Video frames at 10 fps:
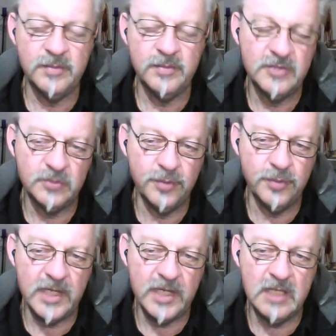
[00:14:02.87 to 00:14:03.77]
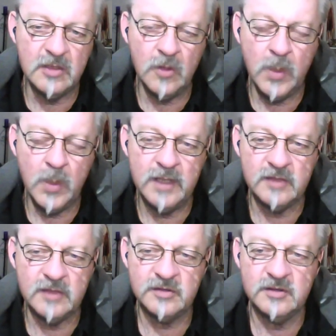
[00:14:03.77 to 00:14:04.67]
just bringing your
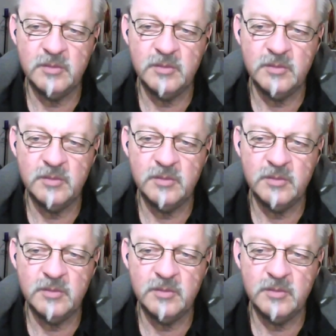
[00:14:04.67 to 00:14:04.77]
awareness